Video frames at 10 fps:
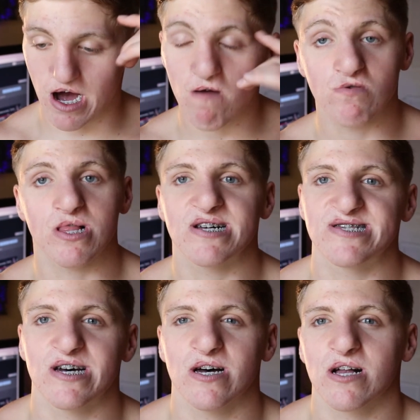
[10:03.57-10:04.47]
I
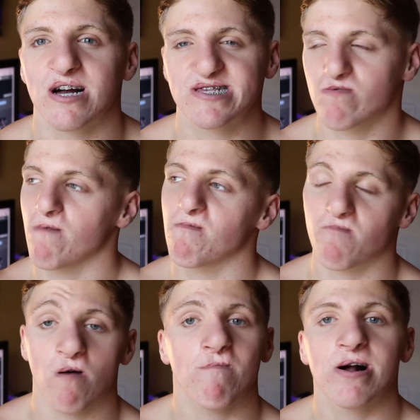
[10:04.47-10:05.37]
realized that, and I still haven't
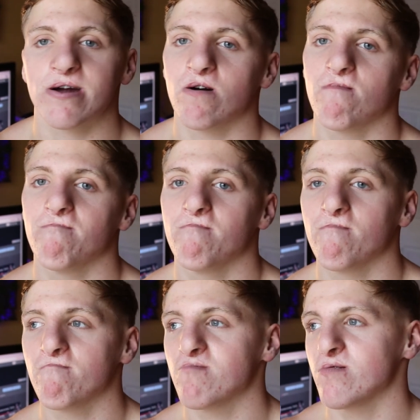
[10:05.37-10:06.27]
brought mine out,
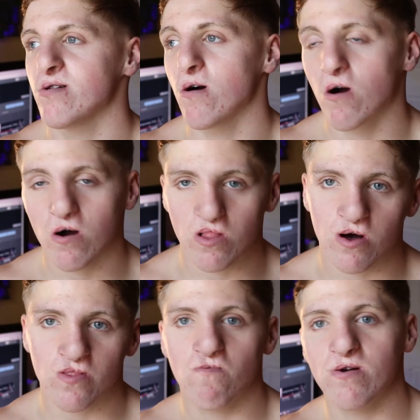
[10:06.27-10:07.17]
but
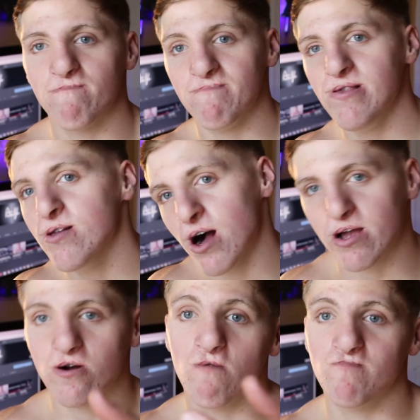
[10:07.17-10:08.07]
along the way of me, I
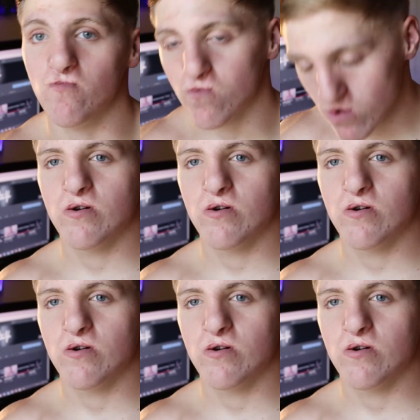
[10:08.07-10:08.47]
can help you.